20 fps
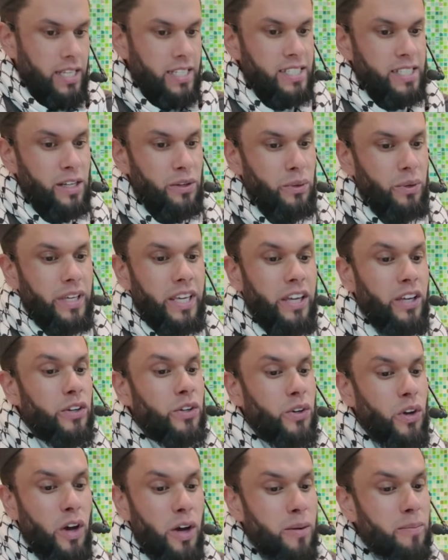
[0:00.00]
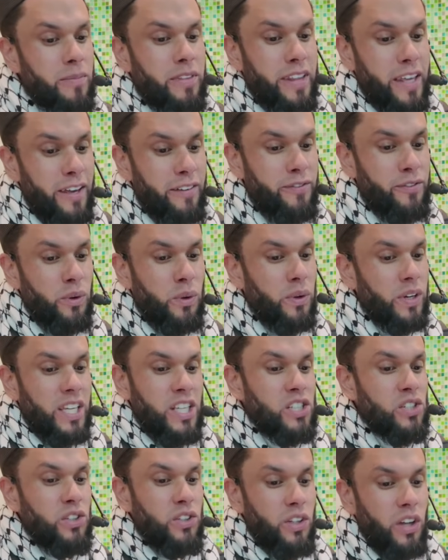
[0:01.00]
So, ihram, therefore,
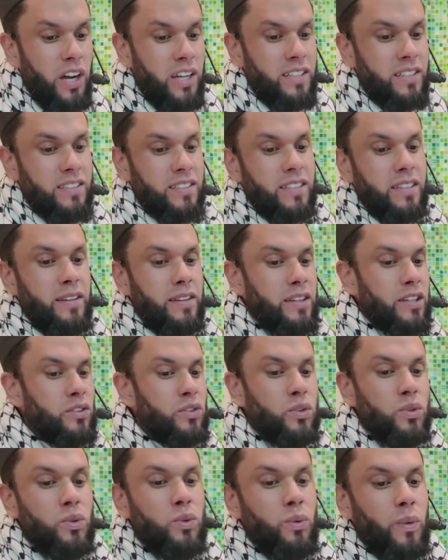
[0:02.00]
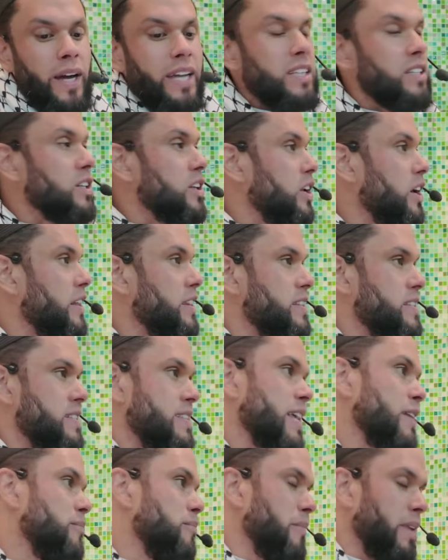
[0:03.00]
is not the 2 white cloths
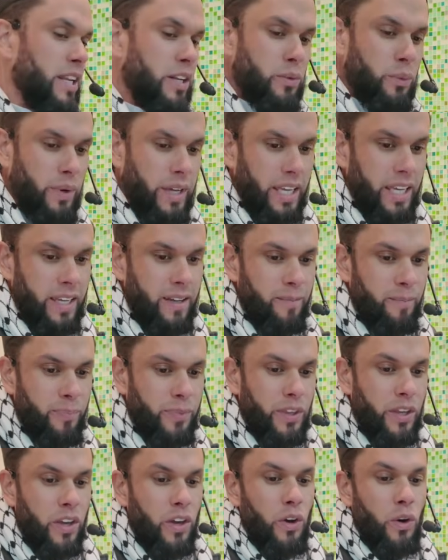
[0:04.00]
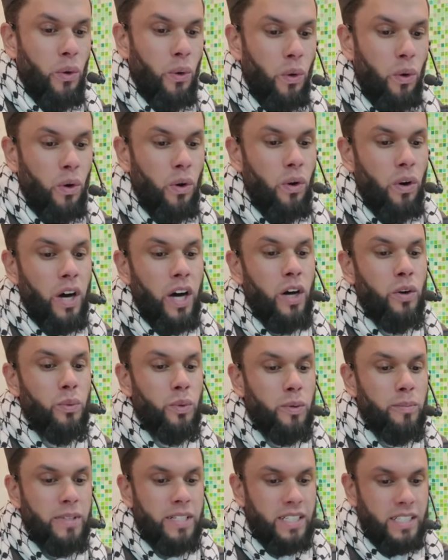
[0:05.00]
that men wear, or a
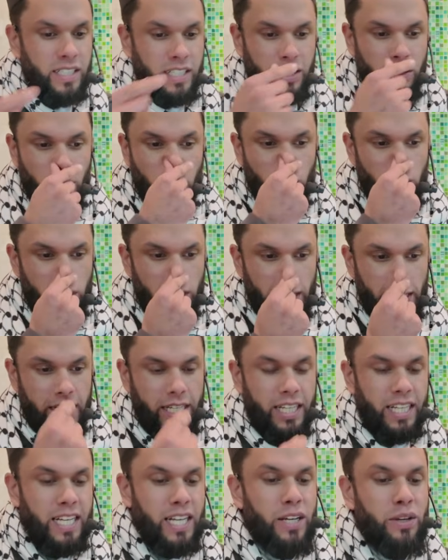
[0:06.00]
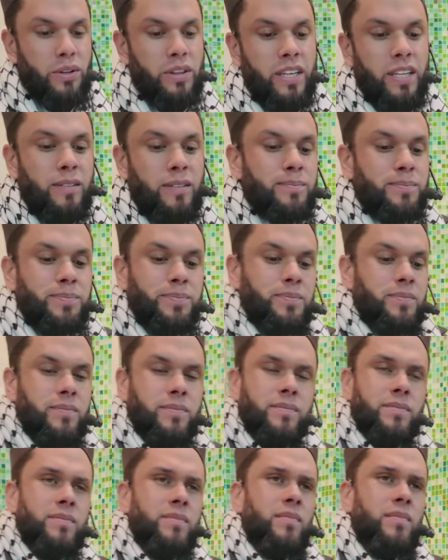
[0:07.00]
woman in ordinary clothing,
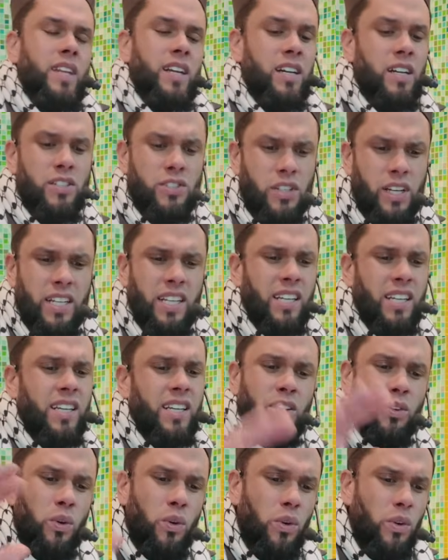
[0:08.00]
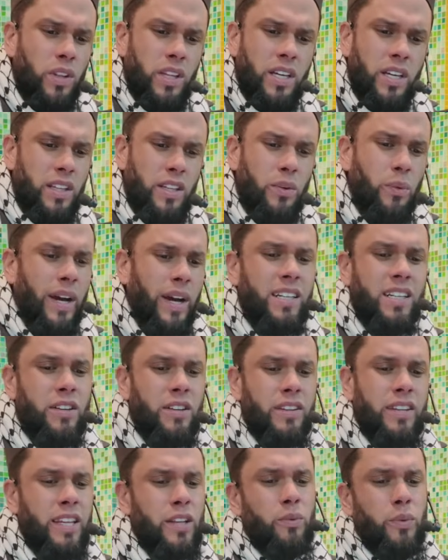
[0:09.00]
or the white
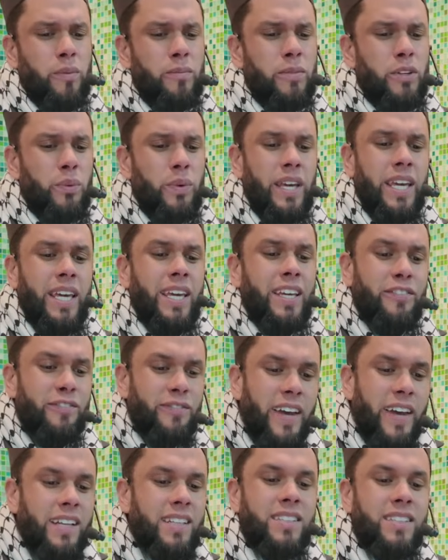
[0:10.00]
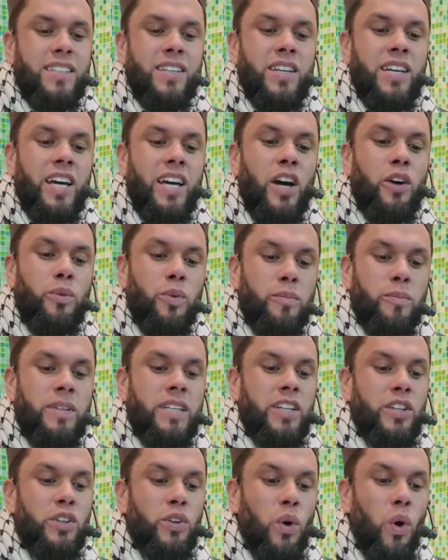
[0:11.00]
clothing that women wear. In fact, a
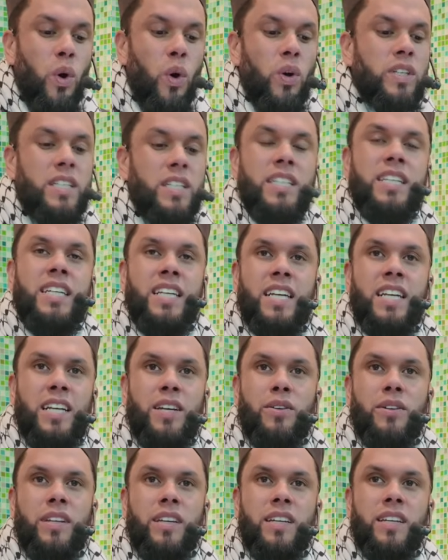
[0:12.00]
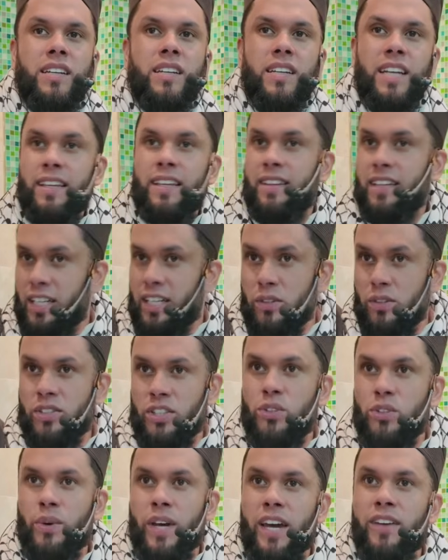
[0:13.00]
woman in ordinary clothing, like the clothes
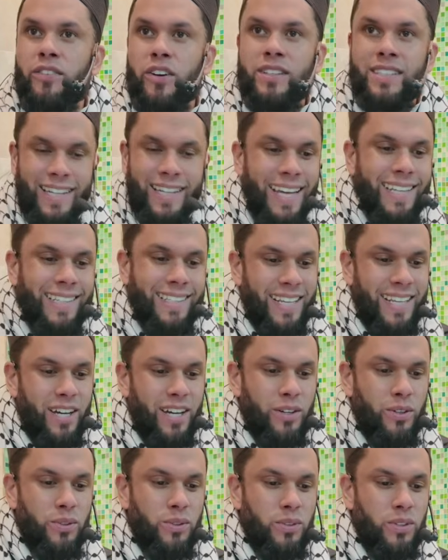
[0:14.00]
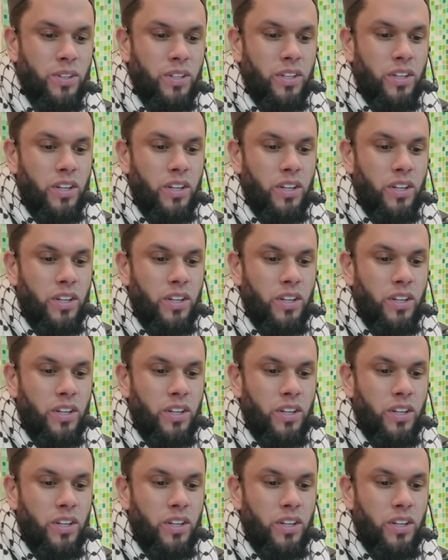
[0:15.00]
that you have on right now,